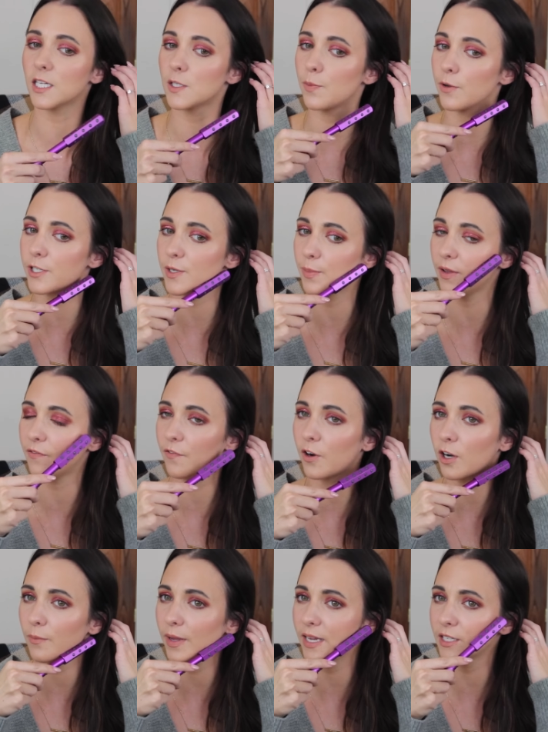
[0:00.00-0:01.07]
and it's supposed to be
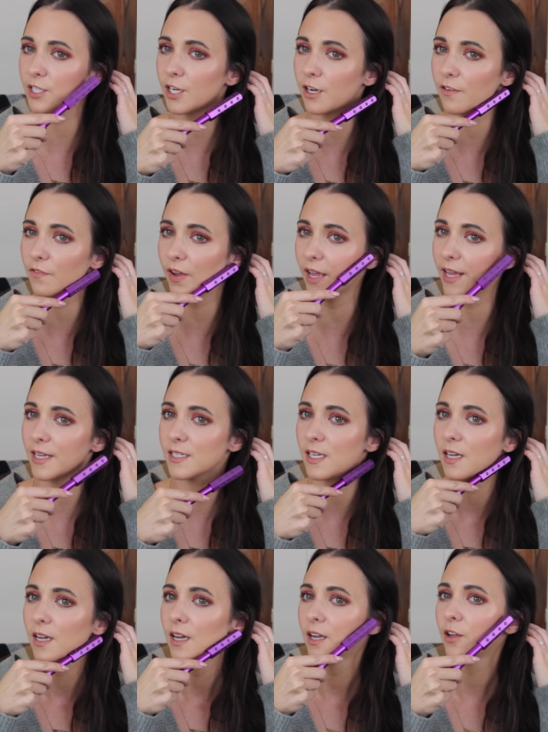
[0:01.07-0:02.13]
firming to your
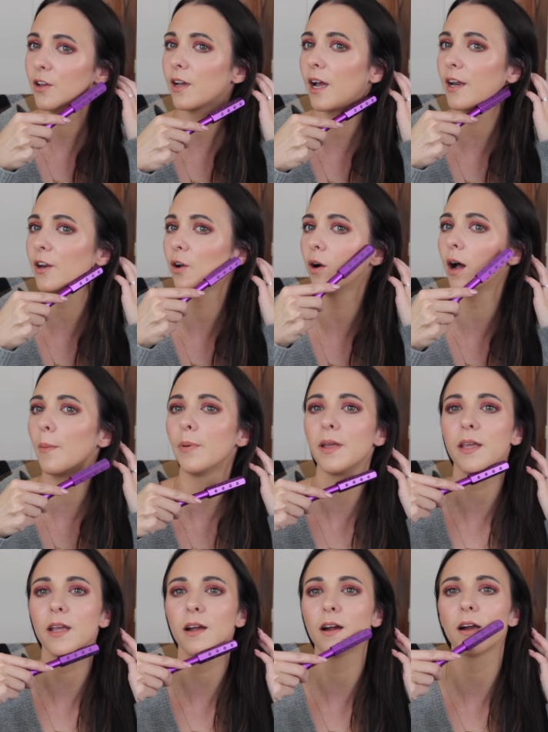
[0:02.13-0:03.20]
face. You can kind of go up
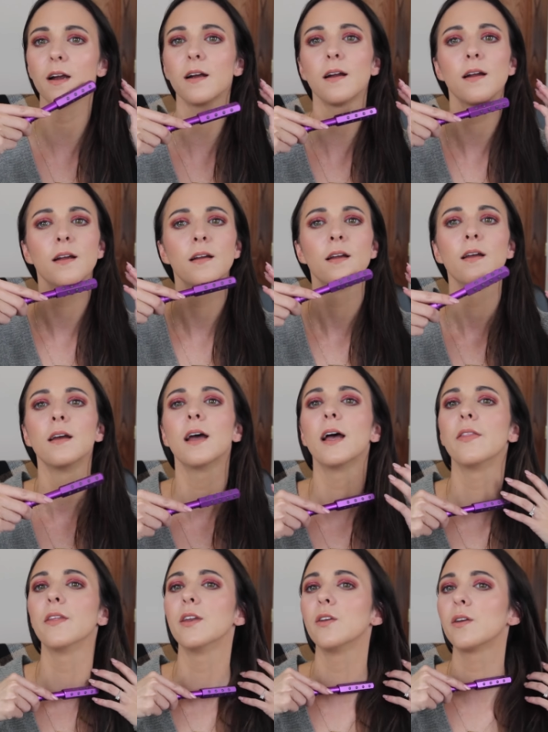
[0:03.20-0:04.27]
here,
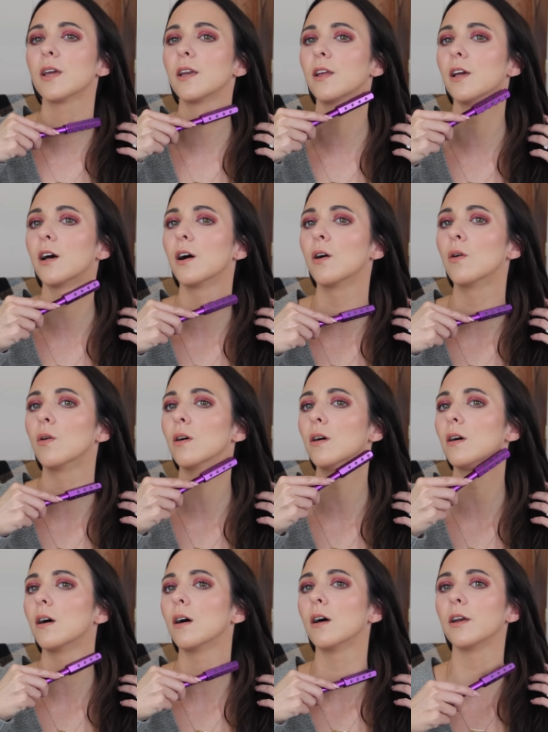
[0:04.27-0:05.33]
and then you can go
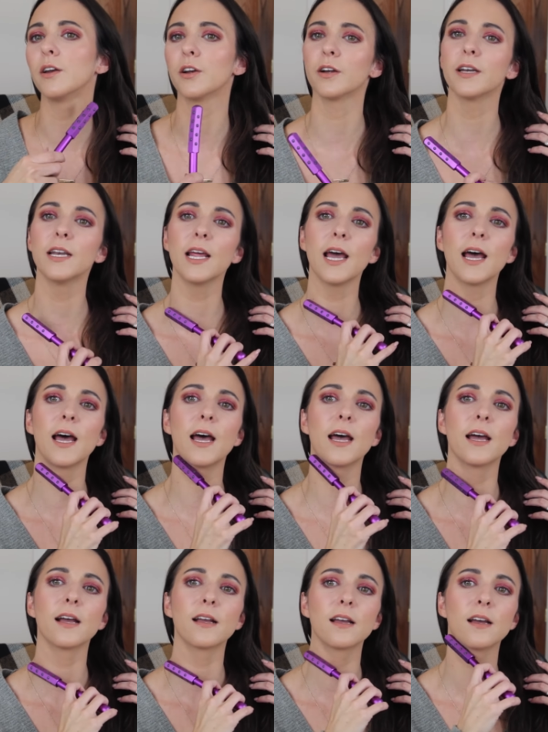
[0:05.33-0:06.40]
on your
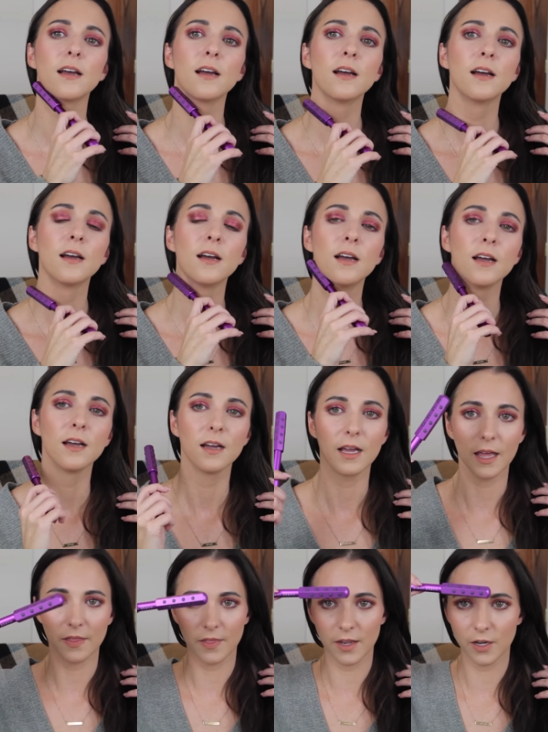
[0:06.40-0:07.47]
neck,
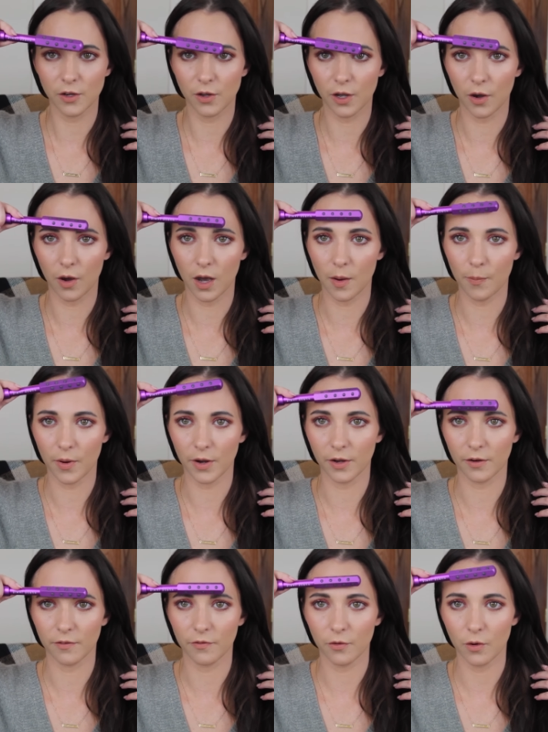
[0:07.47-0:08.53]
and then you go up on
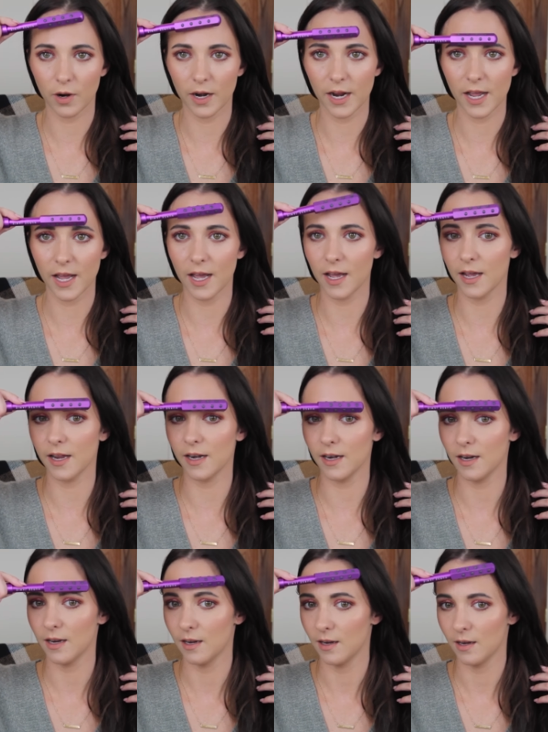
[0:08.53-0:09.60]
your
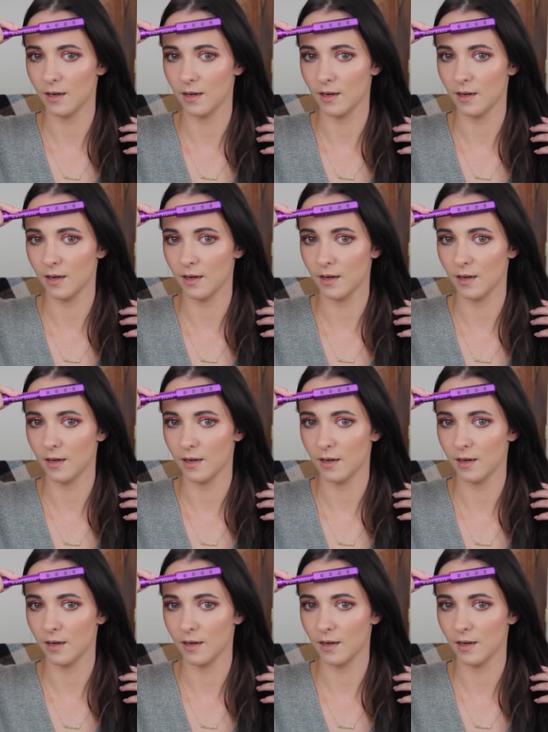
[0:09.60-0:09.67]
forehead, and